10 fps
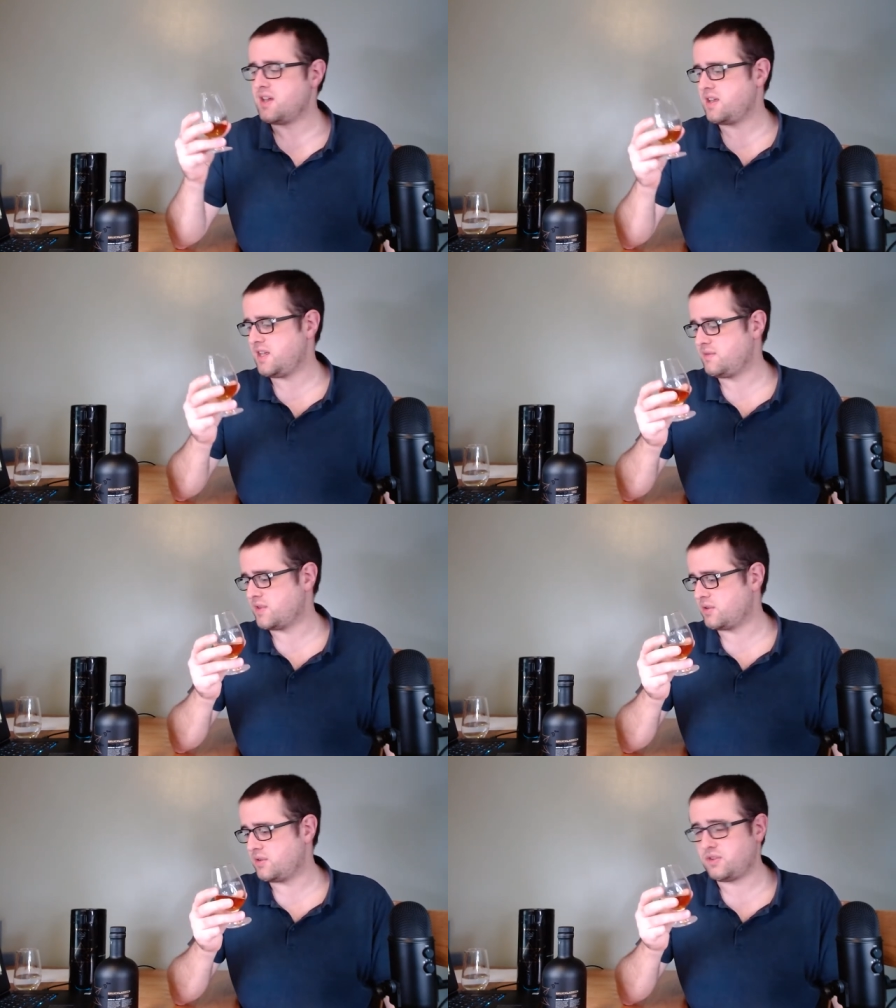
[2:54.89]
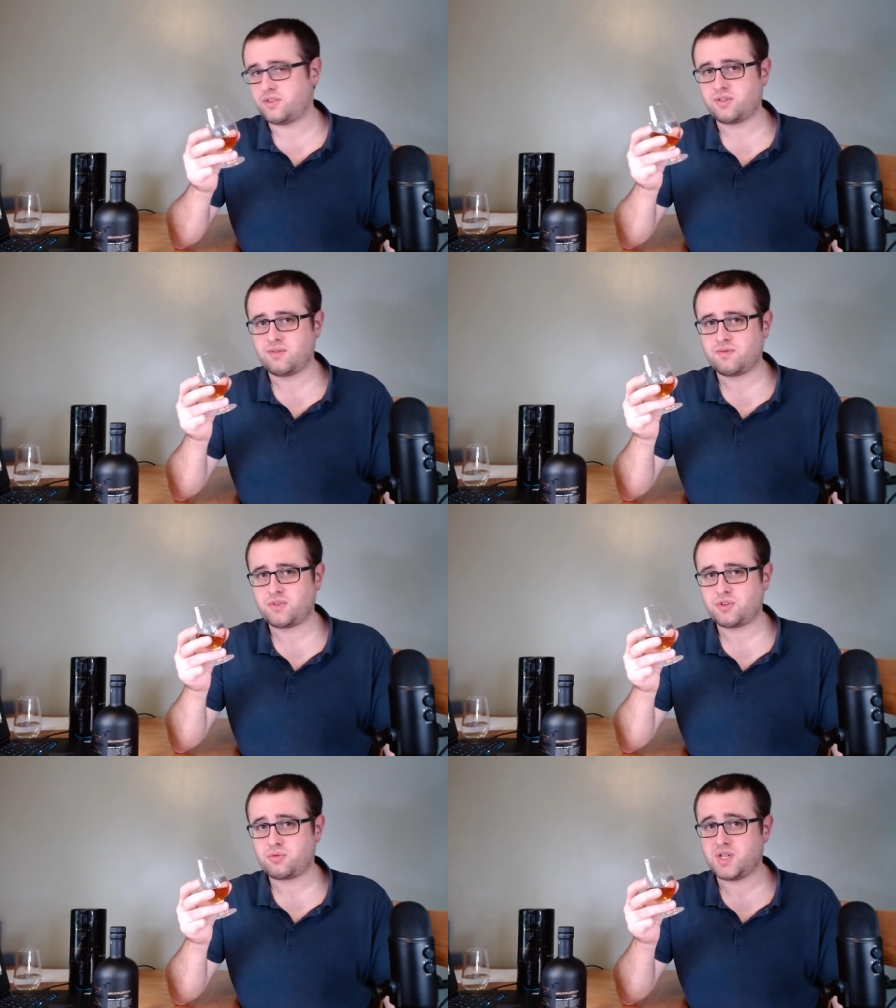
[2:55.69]
even though this is
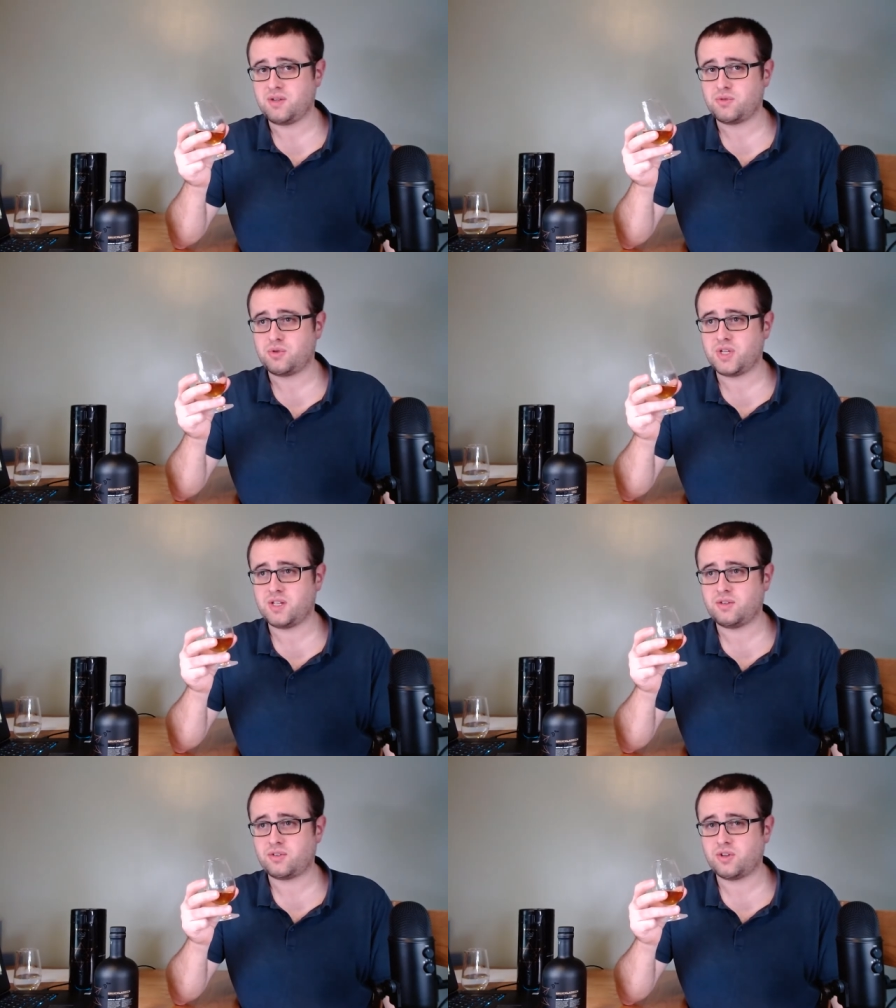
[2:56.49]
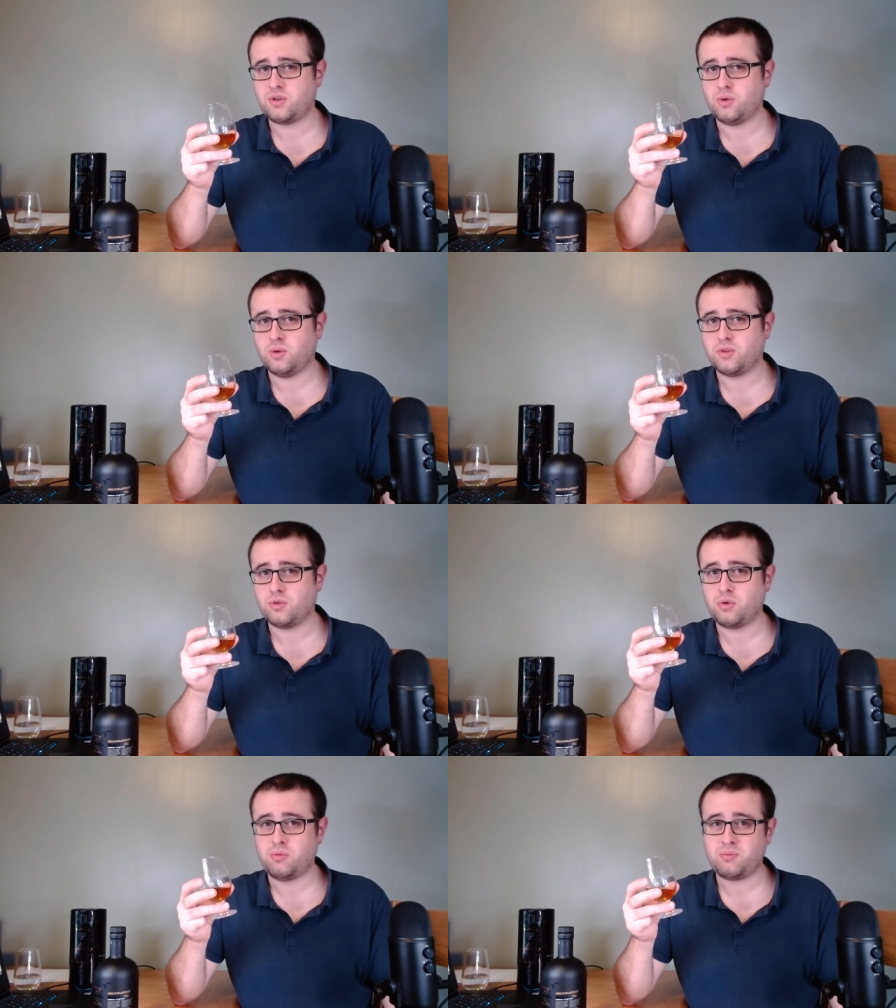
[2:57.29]
24 years old
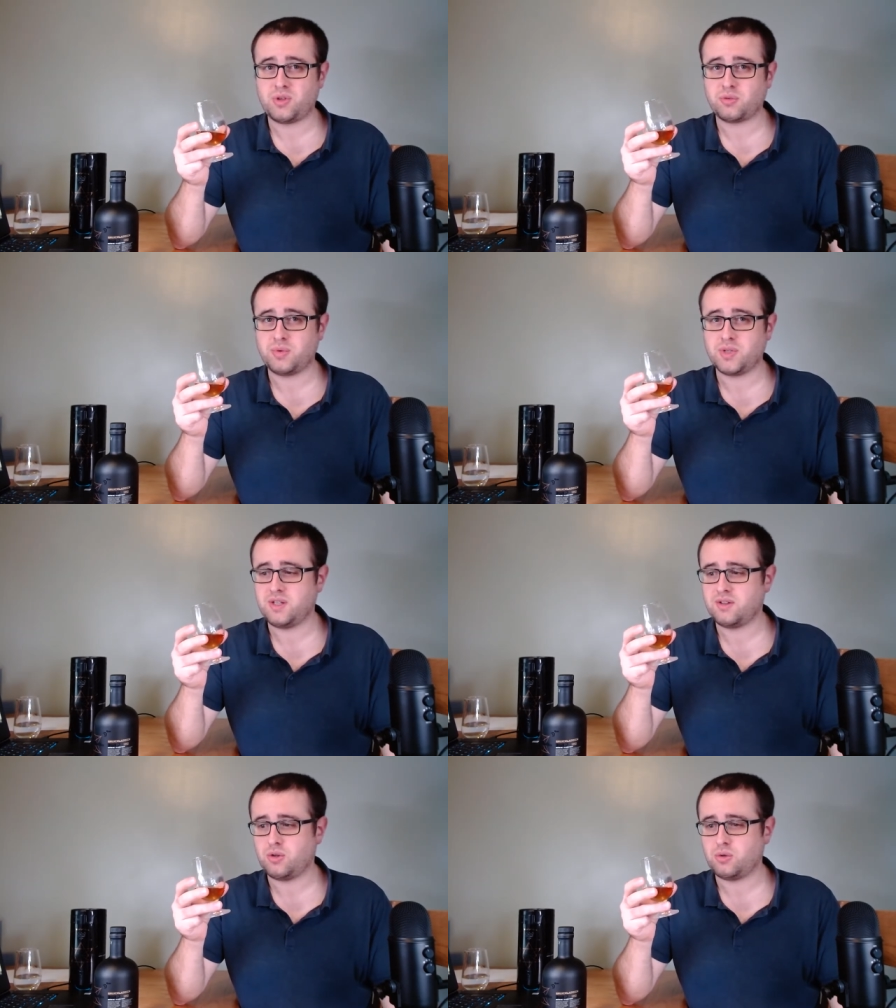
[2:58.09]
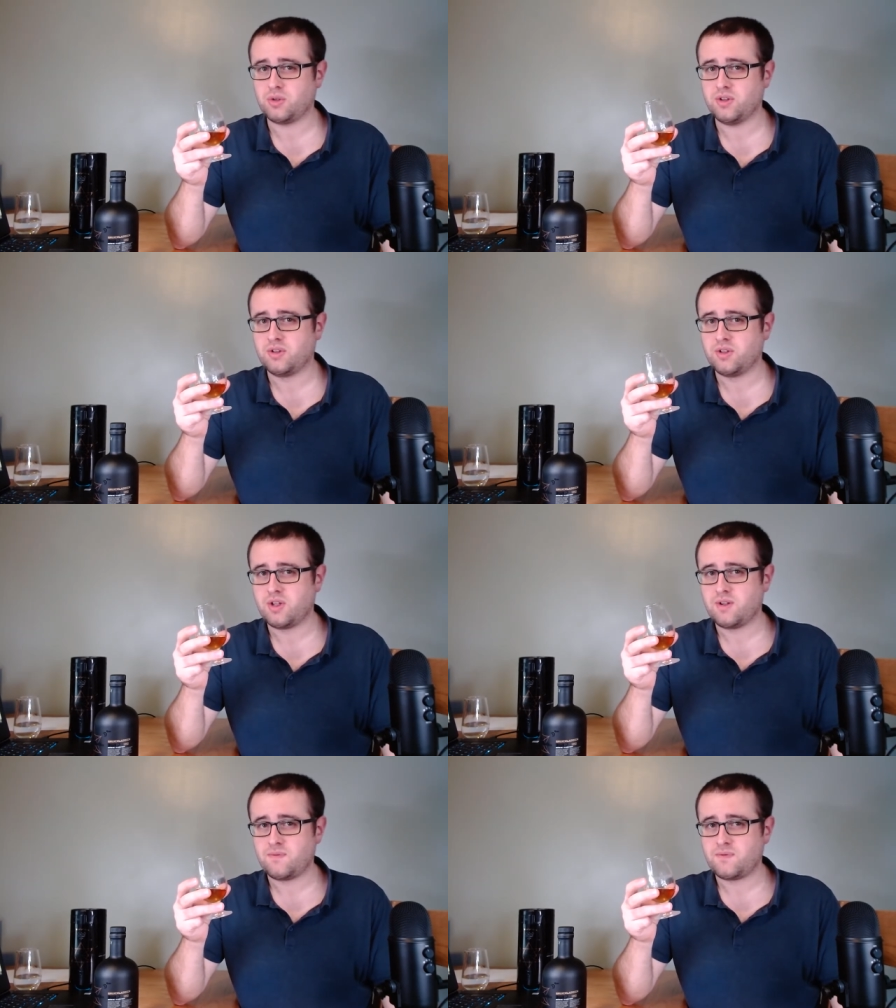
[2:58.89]
or possibly older,
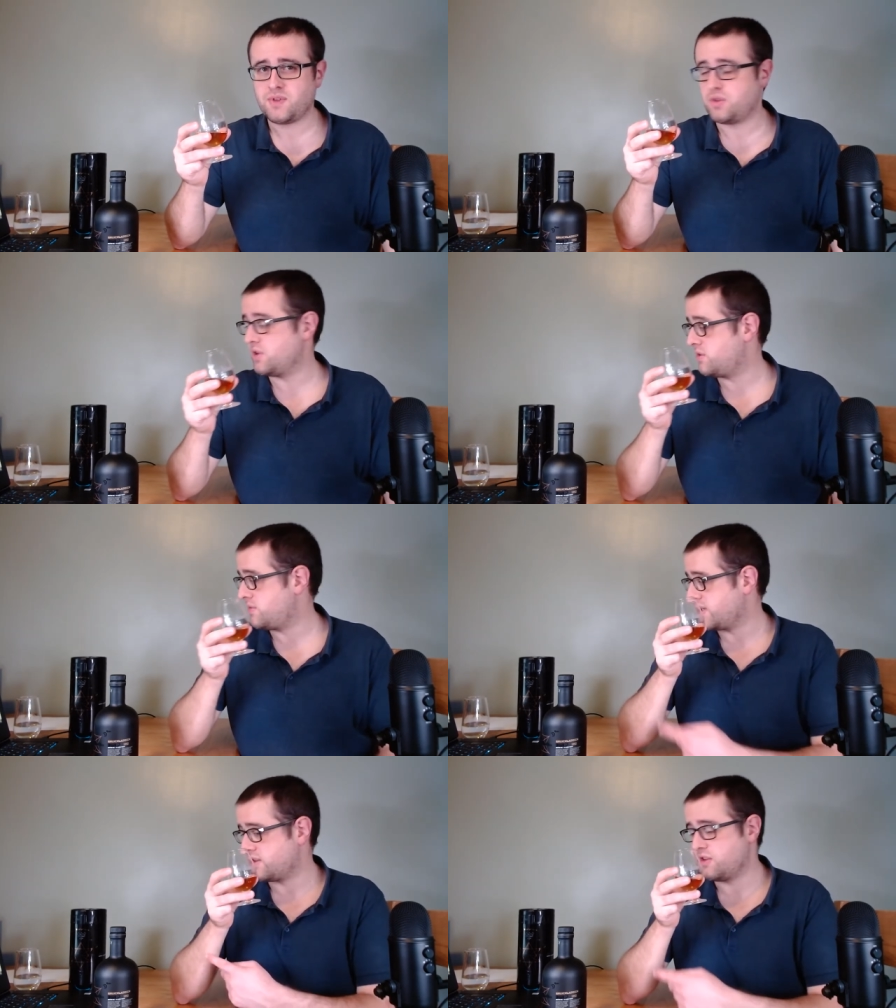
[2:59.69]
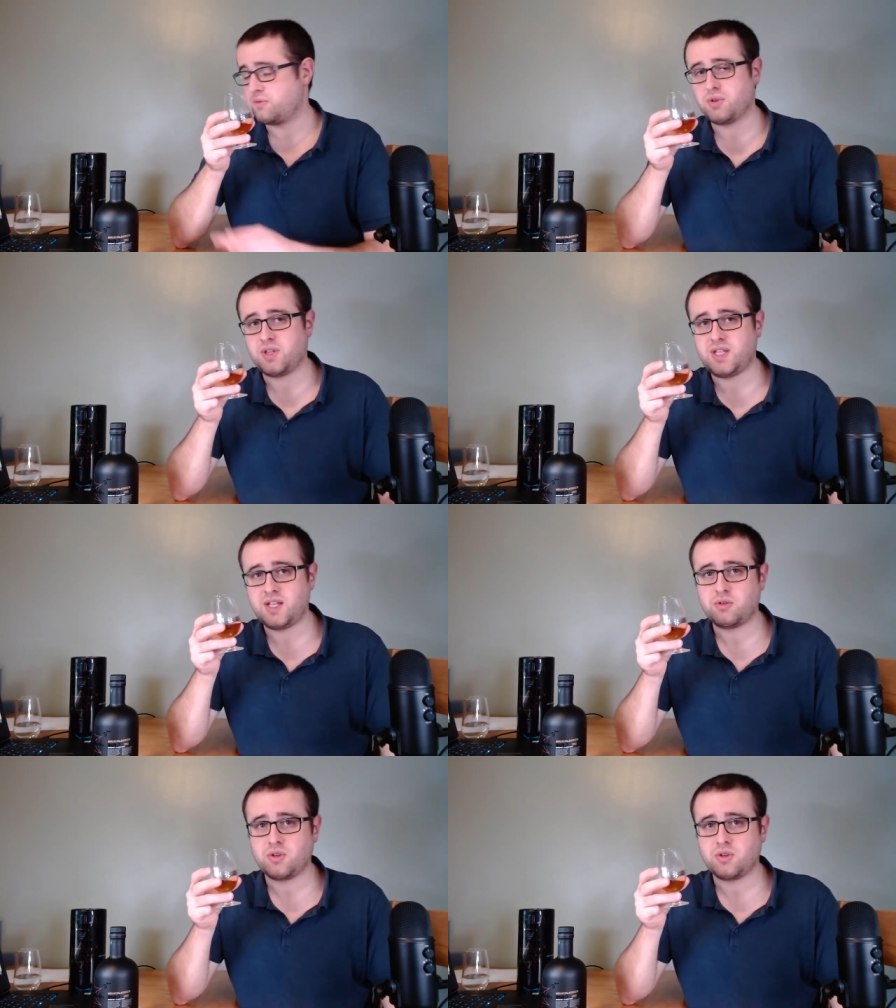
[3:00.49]
although the fact that they've put the year on